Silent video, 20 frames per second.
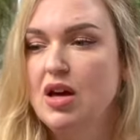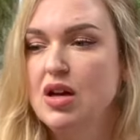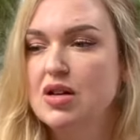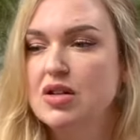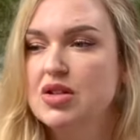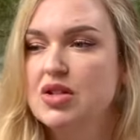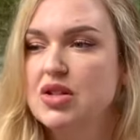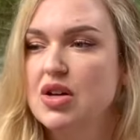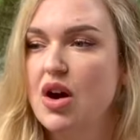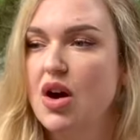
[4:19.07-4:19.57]

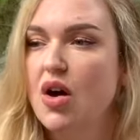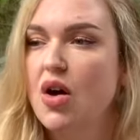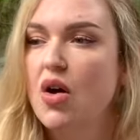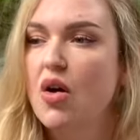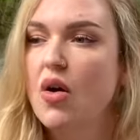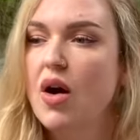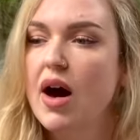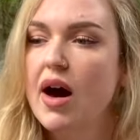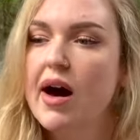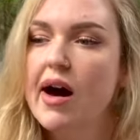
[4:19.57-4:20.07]

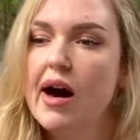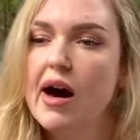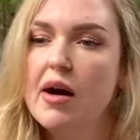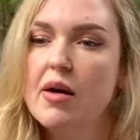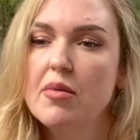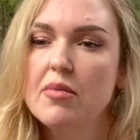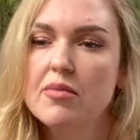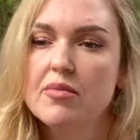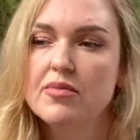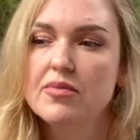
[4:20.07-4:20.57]
So,
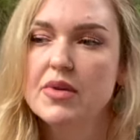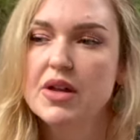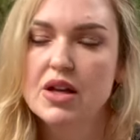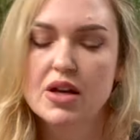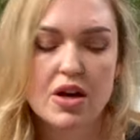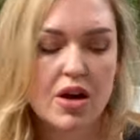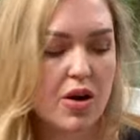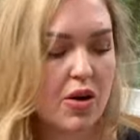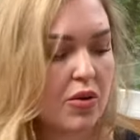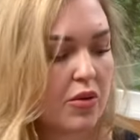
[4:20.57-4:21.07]
you
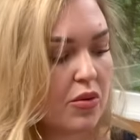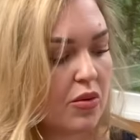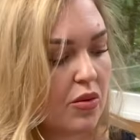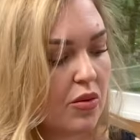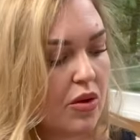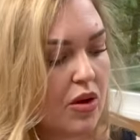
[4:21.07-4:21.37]
know,